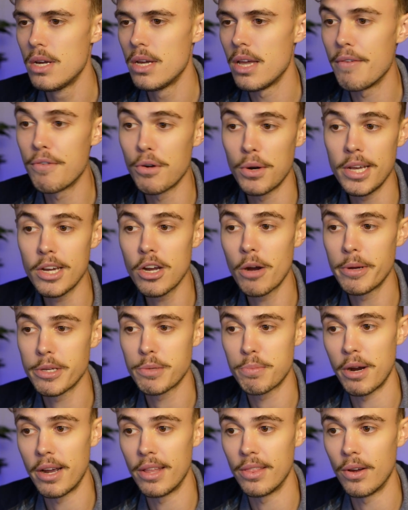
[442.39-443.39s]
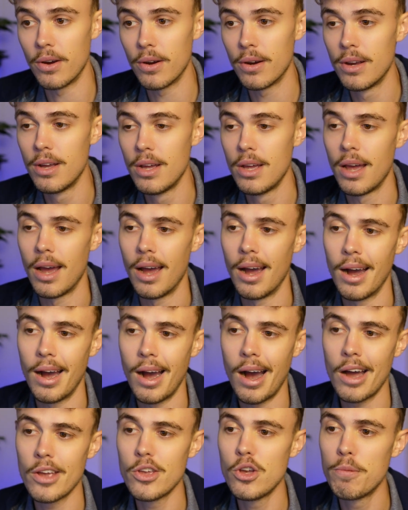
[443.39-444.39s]
If you're an e-commerce brand though,
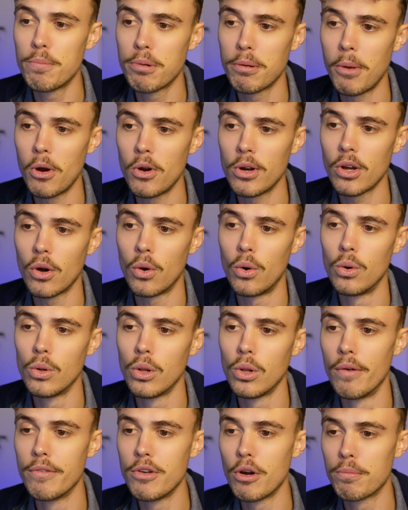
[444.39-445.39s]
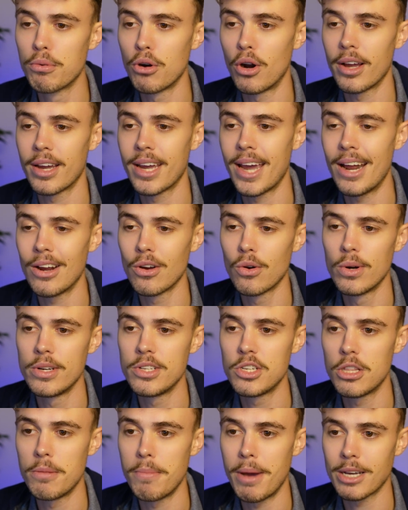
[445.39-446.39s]
are you promoting all of your product categories
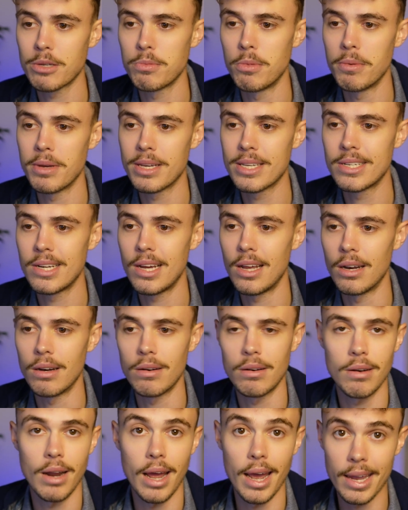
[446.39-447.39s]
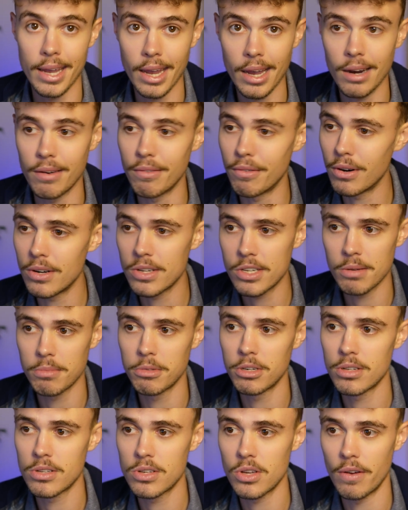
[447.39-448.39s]
to the maximum extent? Again, very
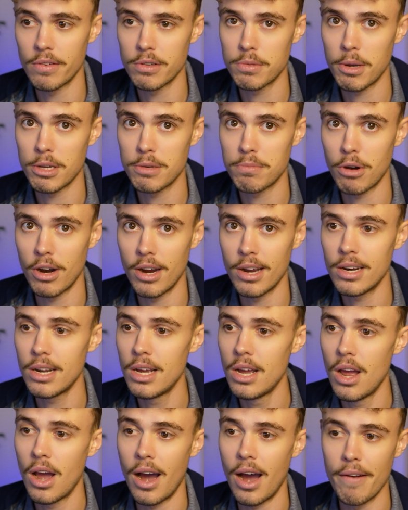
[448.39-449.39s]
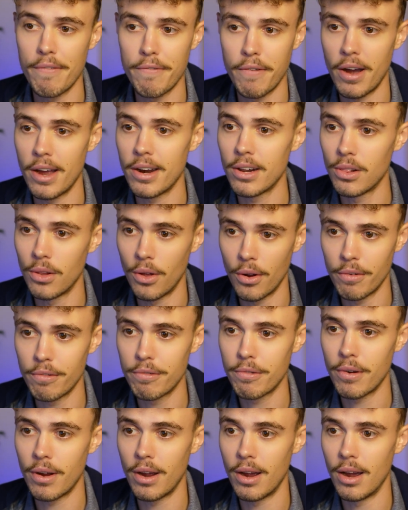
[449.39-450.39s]
similar to the service-based brand. I find a lot
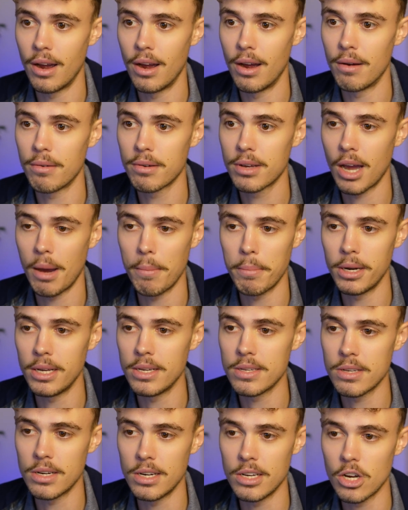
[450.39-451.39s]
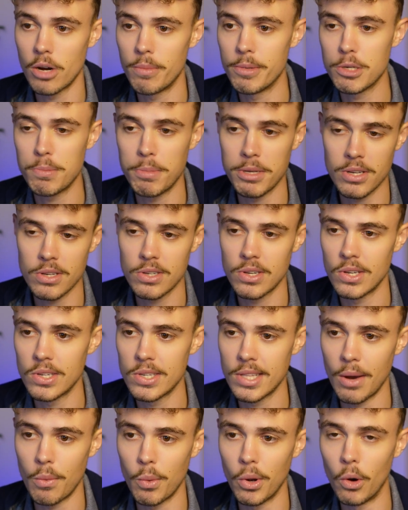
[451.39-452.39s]
of companies and e-commerce businesses
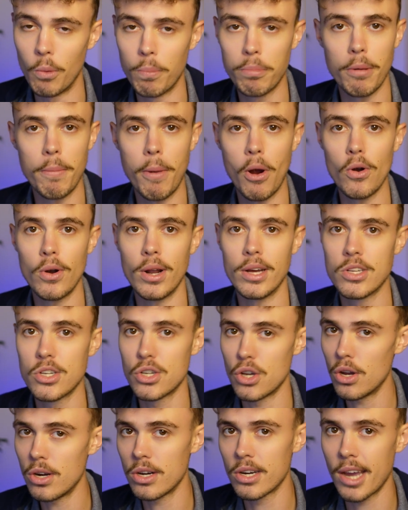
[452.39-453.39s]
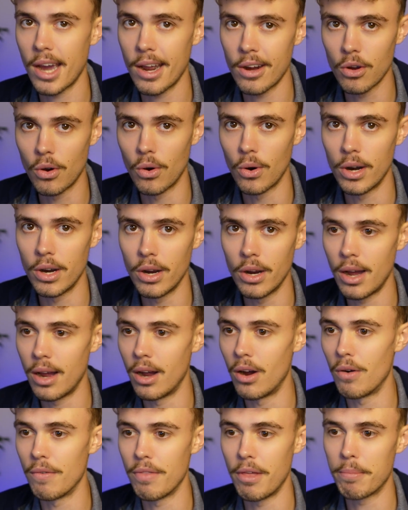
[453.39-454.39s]
that will promote a certain category
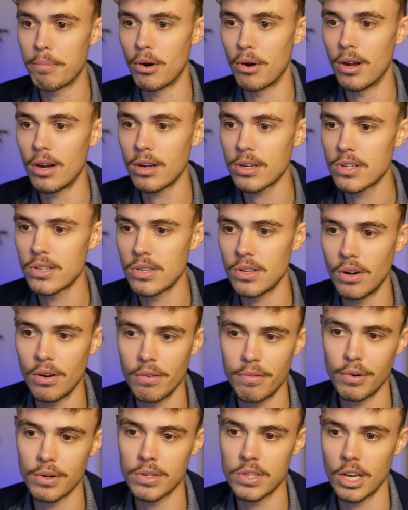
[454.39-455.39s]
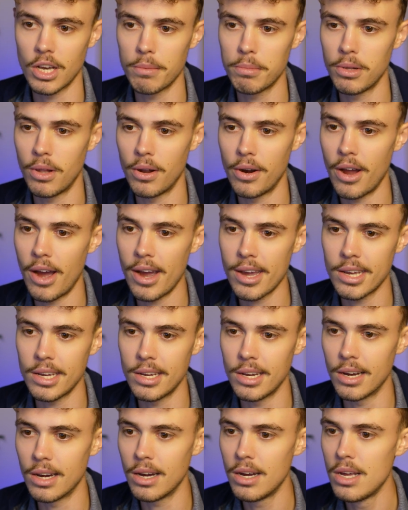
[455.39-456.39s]
of their products. For example, on Nike
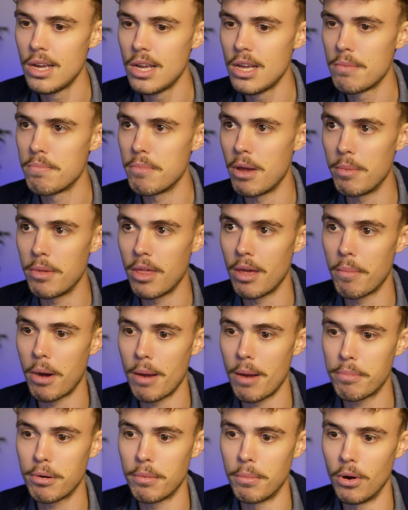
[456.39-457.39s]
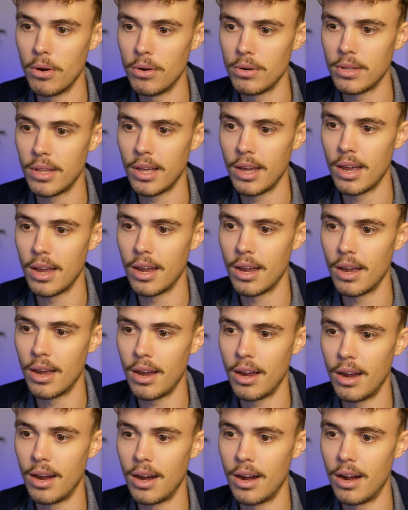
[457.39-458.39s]
here, maybe they might promote
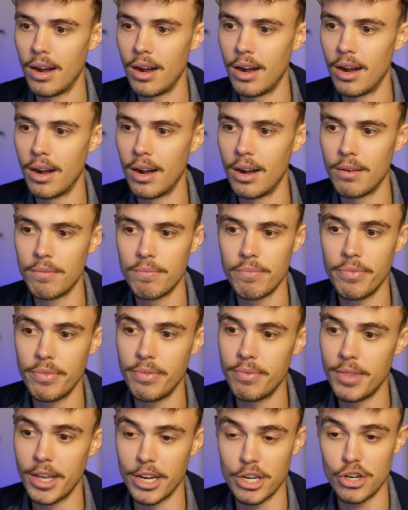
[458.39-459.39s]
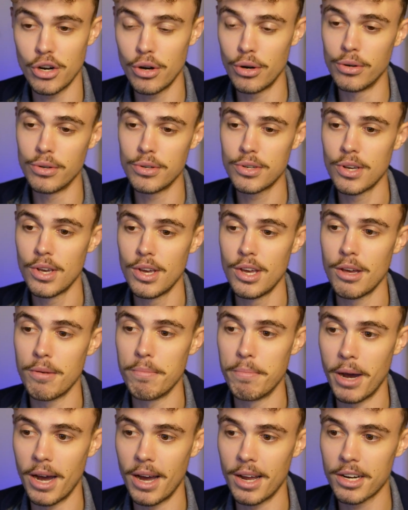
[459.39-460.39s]
their shoes,
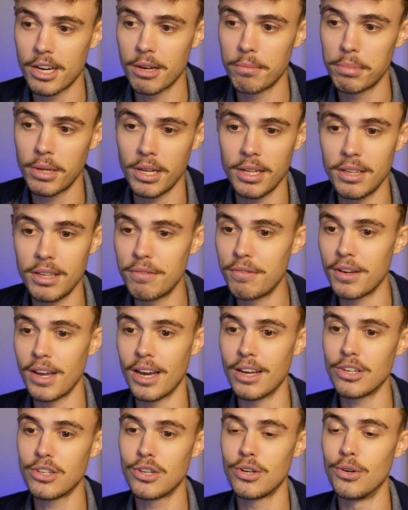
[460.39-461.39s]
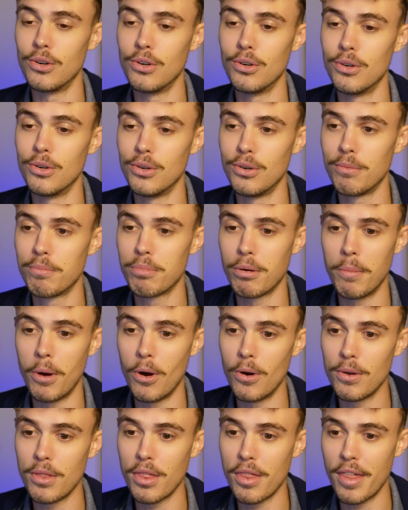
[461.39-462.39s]
but completely forget to
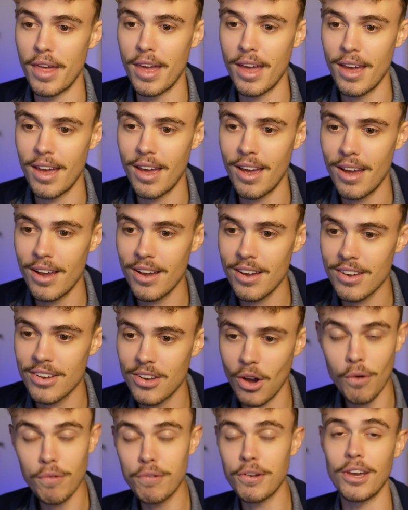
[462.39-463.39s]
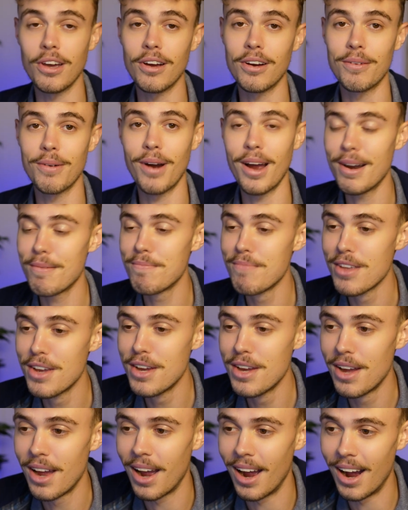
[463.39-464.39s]
promote their golf gear, right?
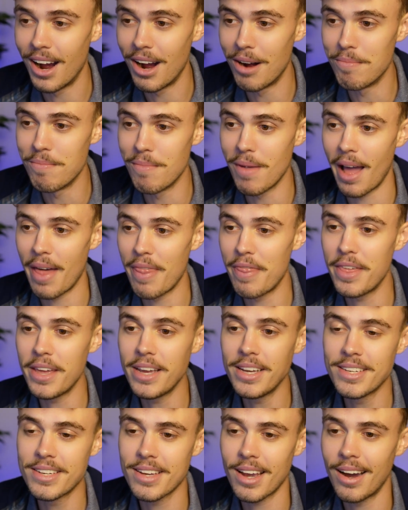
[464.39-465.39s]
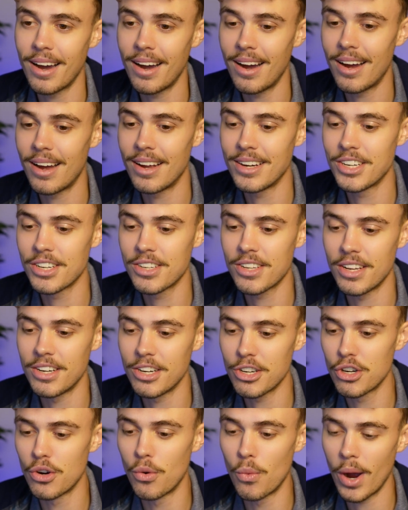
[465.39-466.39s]
And these are just
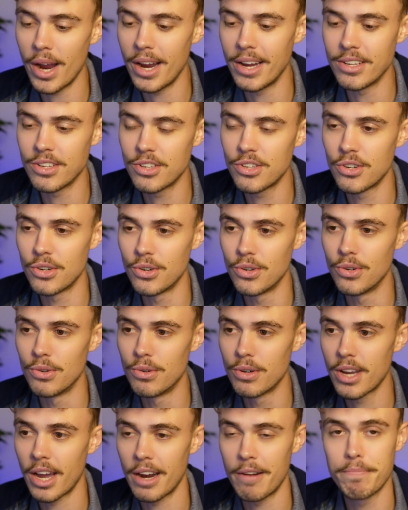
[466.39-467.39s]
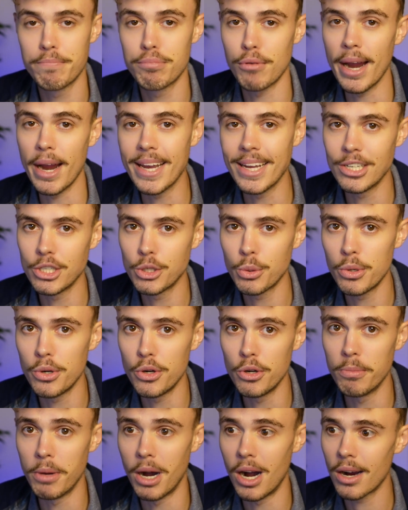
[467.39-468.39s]
additional ways to kind of break into a
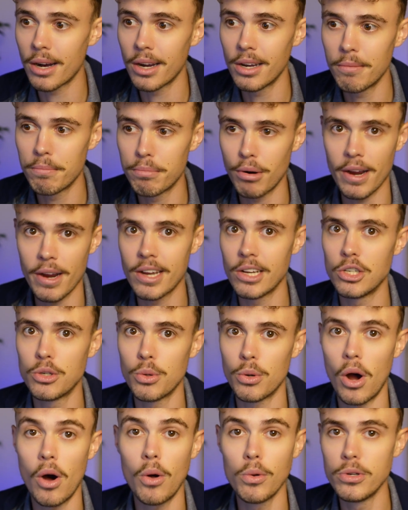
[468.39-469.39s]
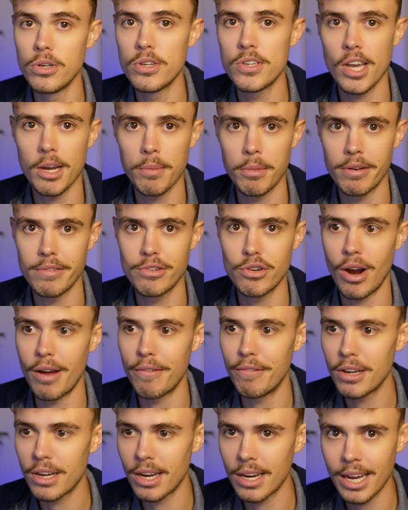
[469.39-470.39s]
new market, break into a whole new segment of
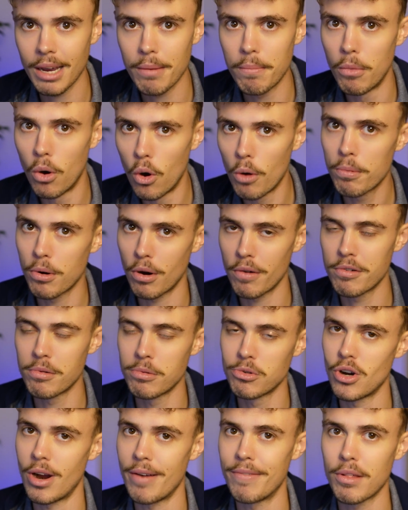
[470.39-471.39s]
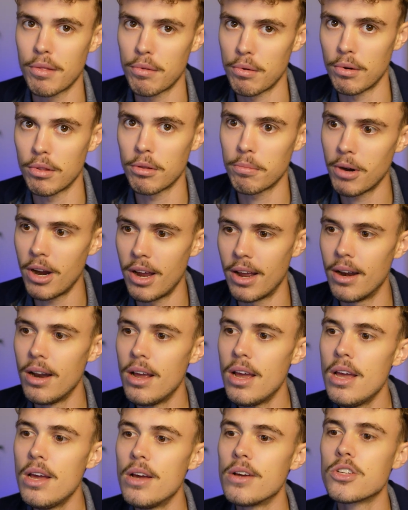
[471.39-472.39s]
traffic and get more profitable traffic through to the brand.
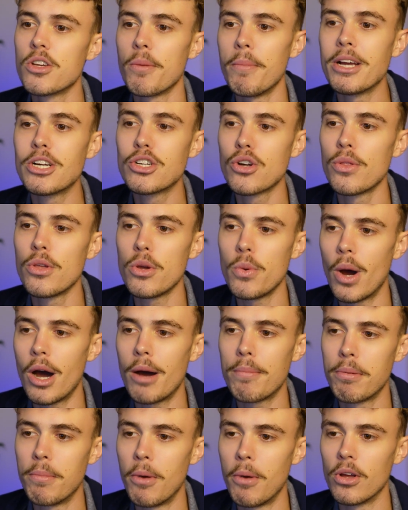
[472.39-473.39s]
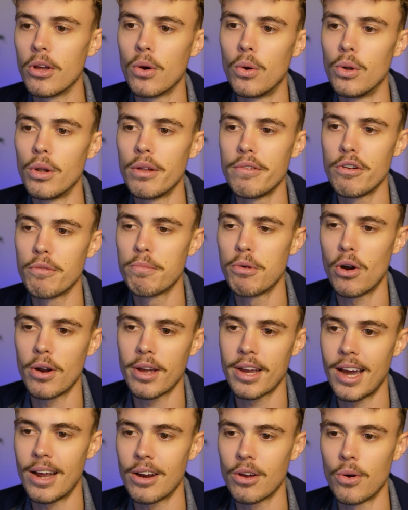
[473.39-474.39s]
So make sure that you are promoting all of your
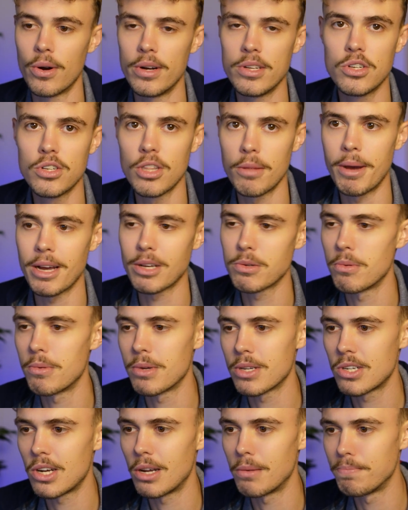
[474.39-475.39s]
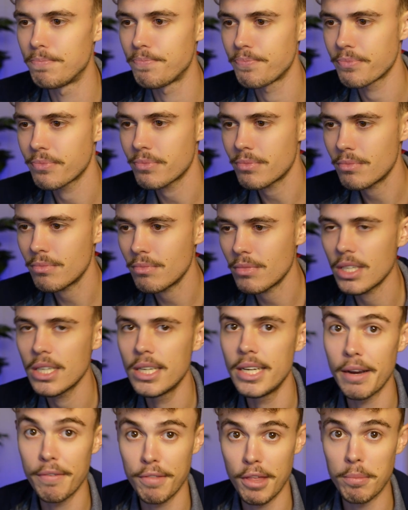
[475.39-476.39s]
product categories to the maximum extent,
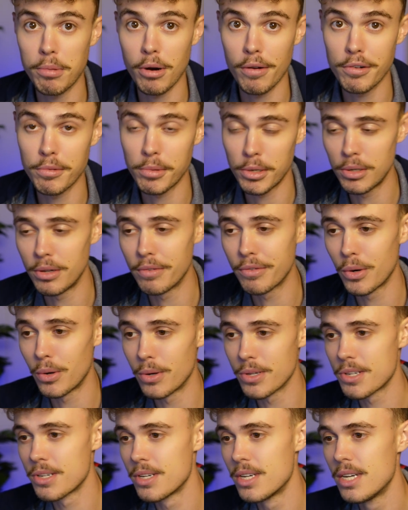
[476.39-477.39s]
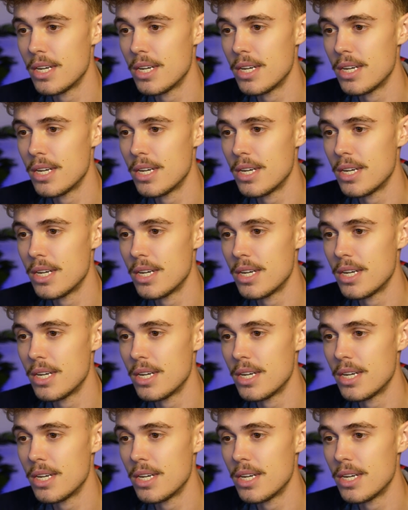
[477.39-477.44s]
if they're profitable, of course.